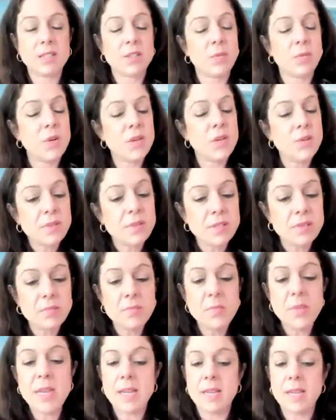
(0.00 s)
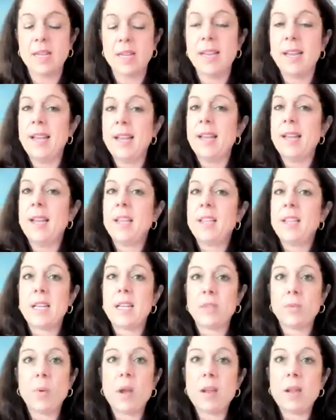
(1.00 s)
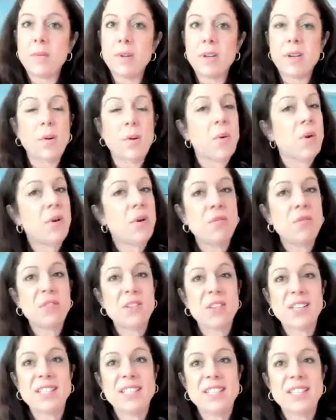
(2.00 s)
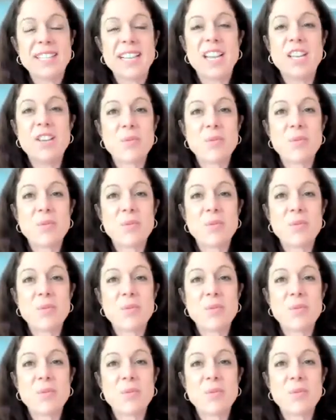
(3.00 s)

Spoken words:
So when you submit, that's why I'm going to going over this today.